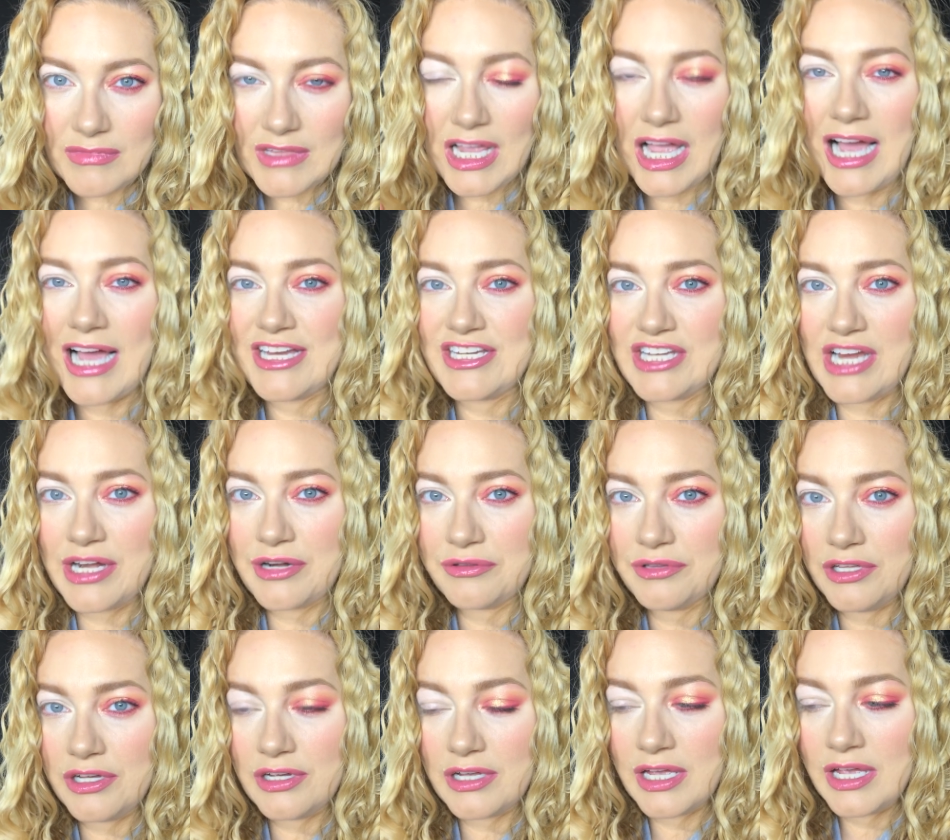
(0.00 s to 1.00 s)
eyeshadow
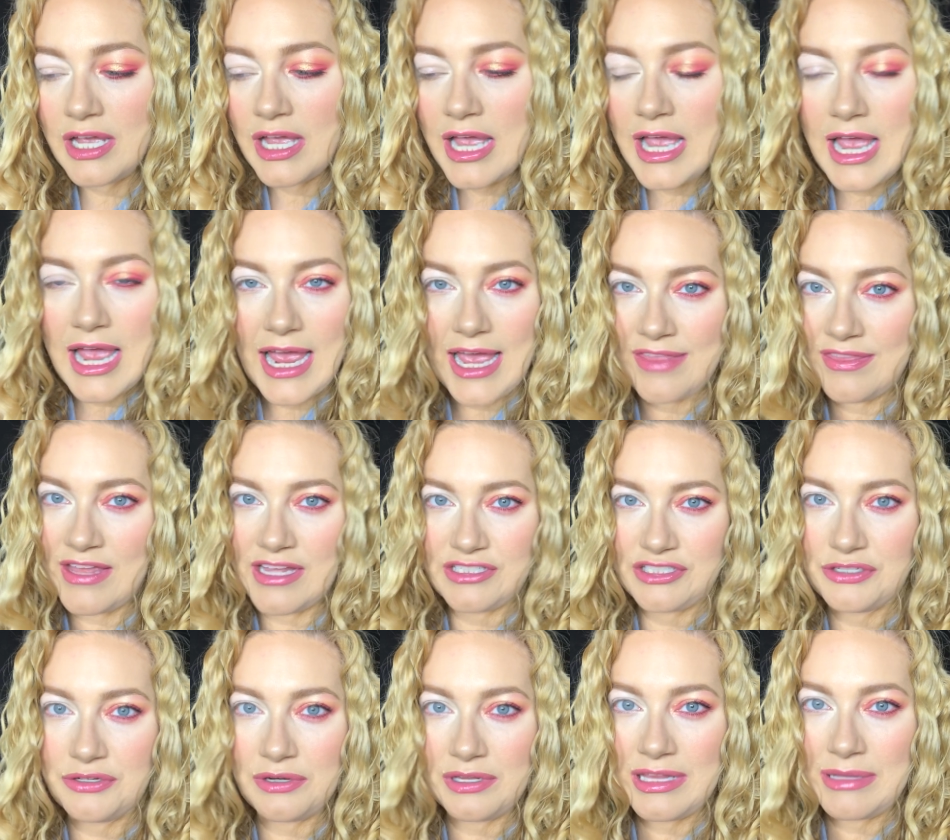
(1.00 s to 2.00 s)
look, and that
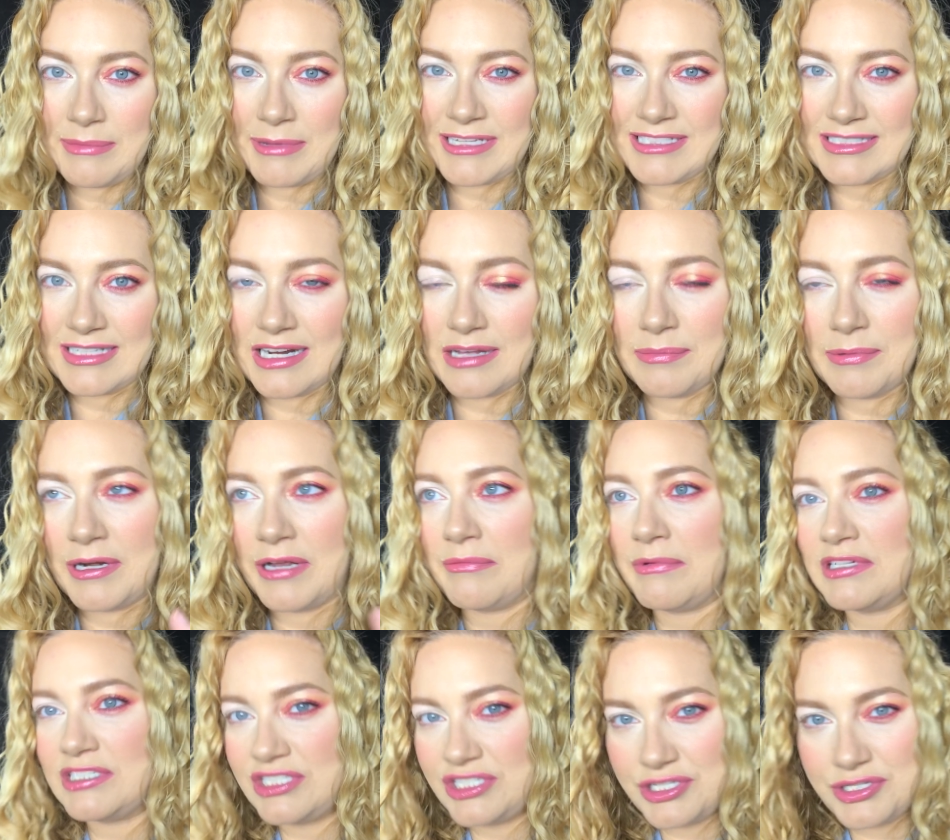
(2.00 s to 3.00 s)
totally messed it up, and I
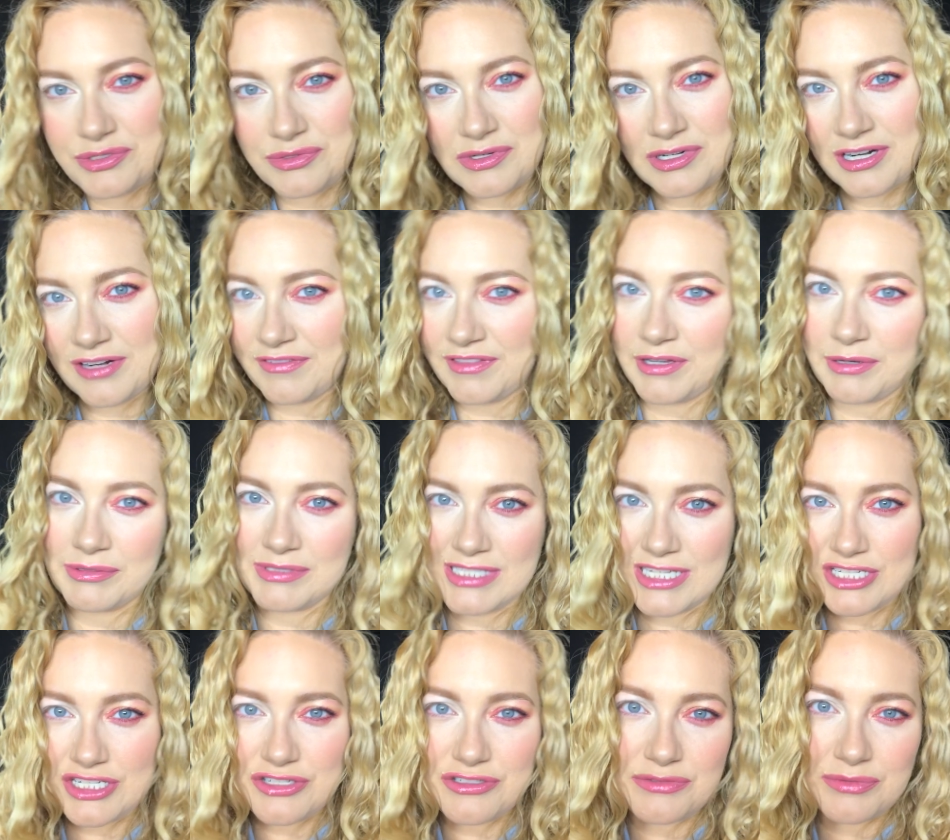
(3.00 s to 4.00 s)
wasn't sure if there was
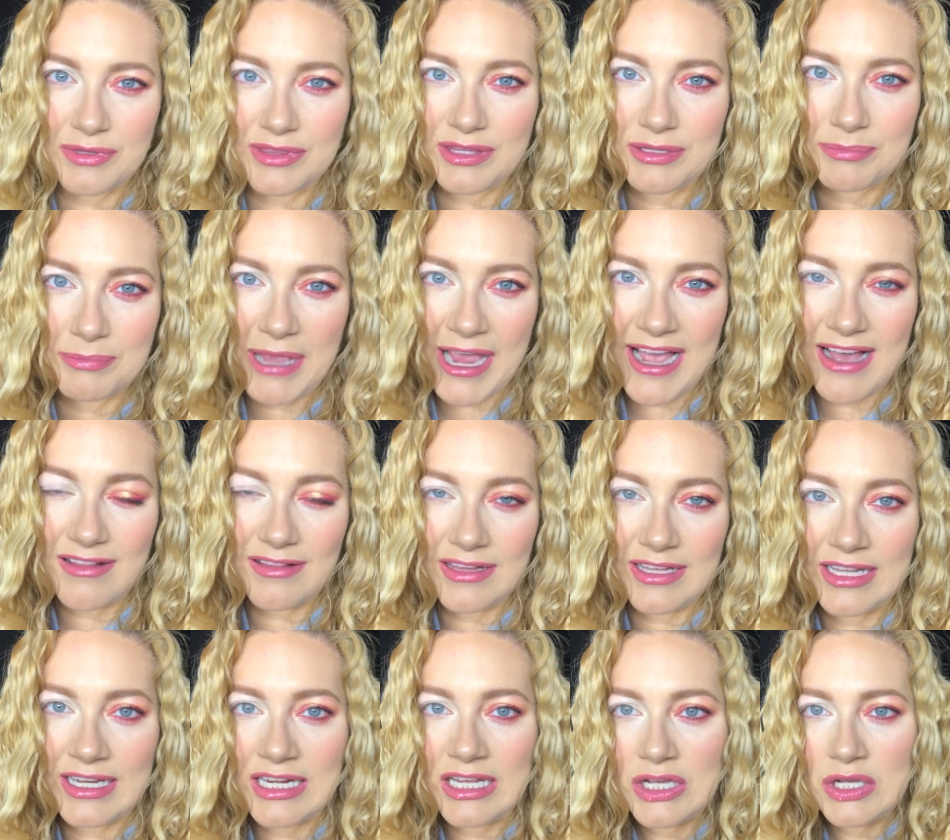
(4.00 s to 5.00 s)
issues with the
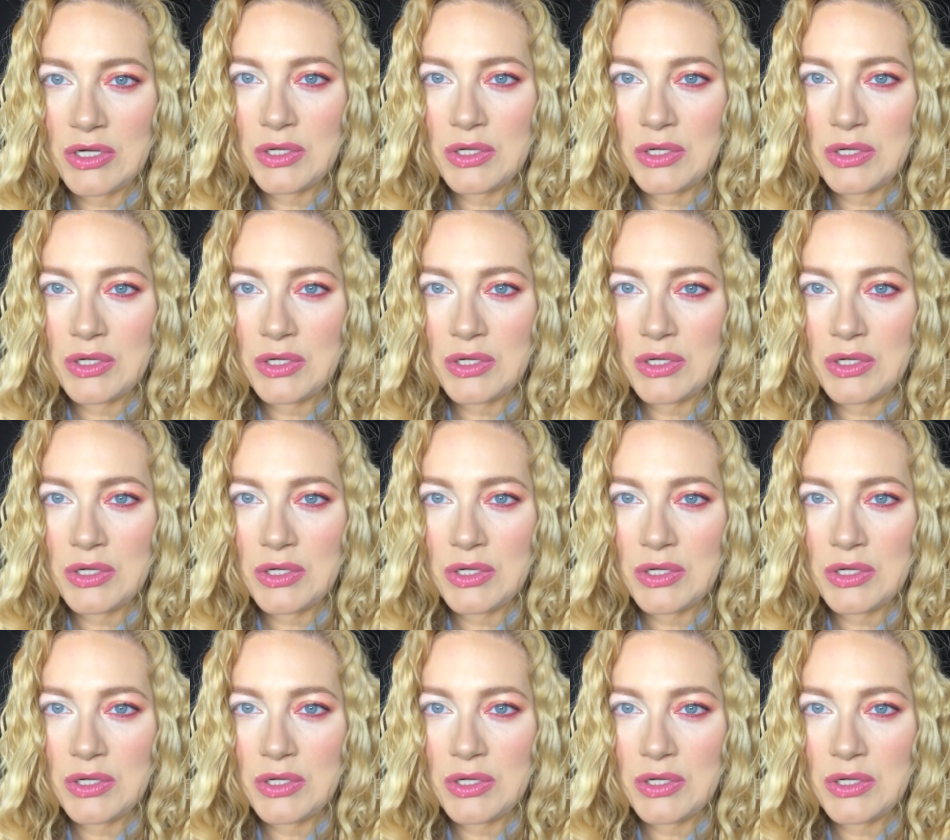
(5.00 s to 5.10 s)
palette